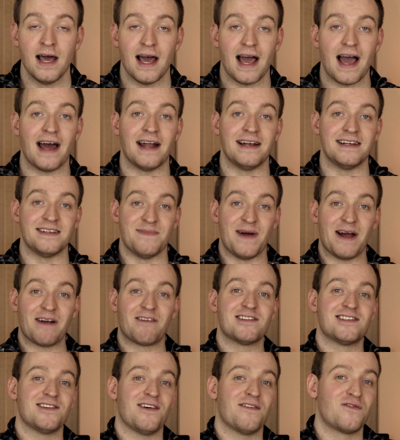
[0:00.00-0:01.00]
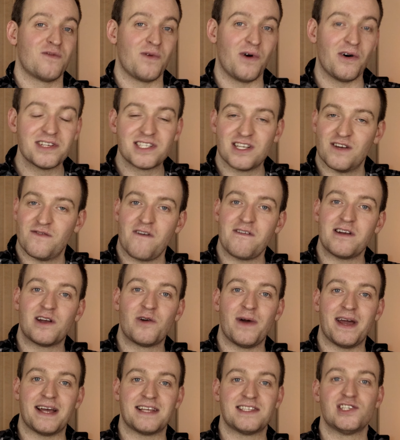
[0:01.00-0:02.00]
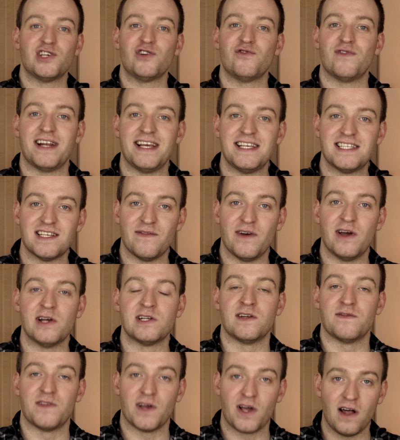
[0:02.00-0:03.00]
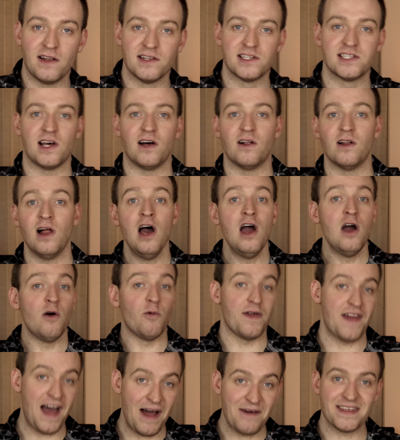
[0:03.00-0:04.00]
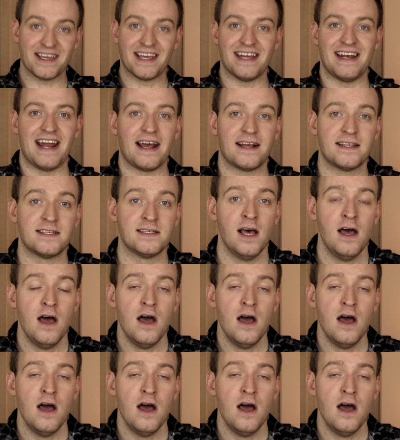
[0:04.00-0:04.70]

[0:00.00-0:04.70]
And Microsoft were also very quick to release a version of the console without the Kinect,